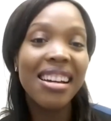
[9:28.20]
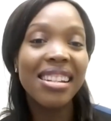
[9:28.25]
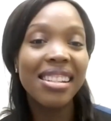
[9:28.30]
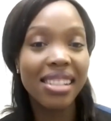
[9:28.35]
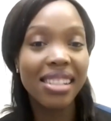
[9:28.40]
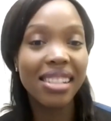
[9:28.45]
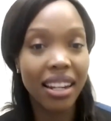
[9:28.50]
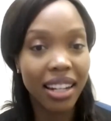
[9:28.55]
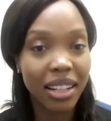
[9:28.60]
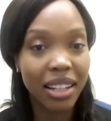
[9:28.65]

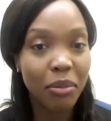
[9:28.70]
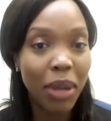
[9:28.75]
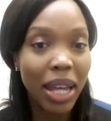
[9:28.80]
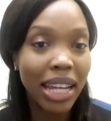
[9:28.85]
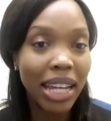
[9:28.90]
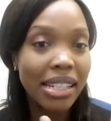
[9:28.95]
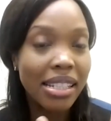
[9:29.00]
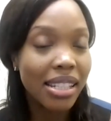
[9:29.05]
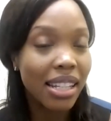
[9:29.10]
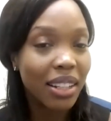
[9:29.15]
sending pain
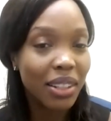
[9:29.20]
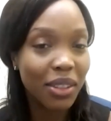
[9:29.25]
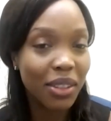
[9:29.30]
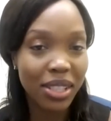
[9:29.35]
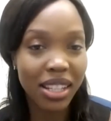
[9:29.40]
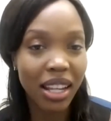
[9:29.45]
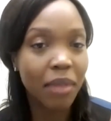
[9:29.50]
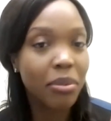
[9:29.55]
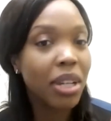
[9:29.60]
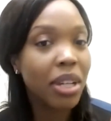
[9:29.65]

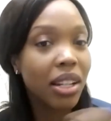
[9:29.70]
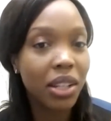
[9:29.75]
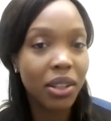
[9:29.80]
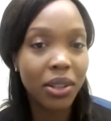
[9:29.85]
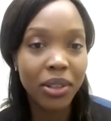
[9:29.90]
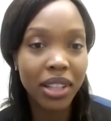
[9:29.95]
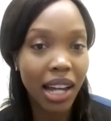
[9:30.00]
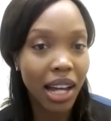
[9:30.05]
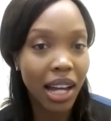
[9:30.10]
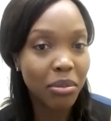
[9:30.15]
signals up. Can you
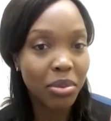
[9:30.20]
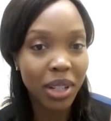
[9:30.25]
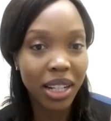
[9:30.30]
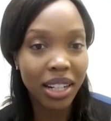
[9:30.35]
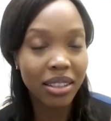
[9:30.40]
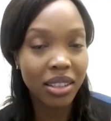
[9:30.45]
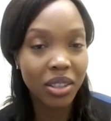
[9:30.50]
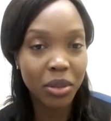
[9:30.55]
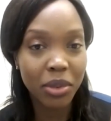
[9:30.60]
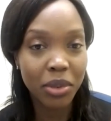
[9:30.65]
elaborate
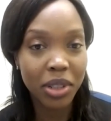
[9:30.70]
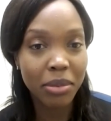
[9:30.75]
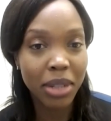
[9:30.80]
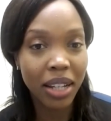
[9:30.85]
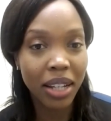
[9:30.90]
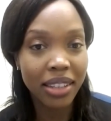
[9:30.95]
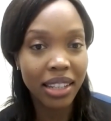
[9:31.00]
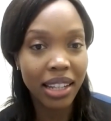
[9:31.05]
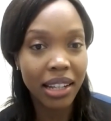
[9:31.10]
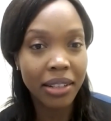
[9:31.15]
a little bit
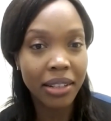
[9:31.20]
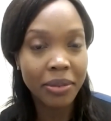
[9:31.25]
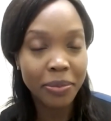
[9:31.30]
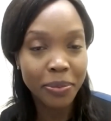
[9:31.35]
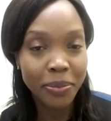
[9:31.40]
about that?